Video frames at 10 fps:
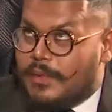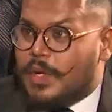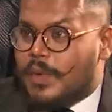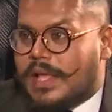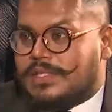I
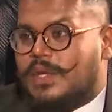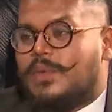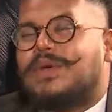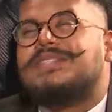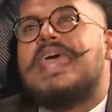wanted to ask you
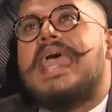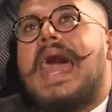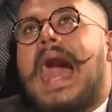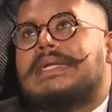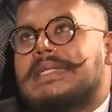was,
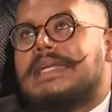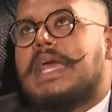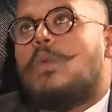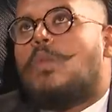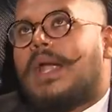Auntie
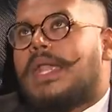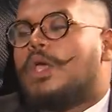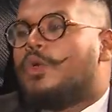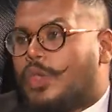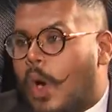Netta, what are
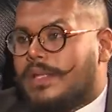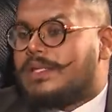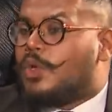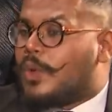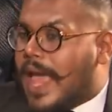your thoughts?
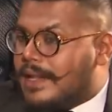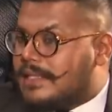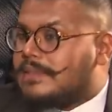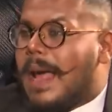Now you carry this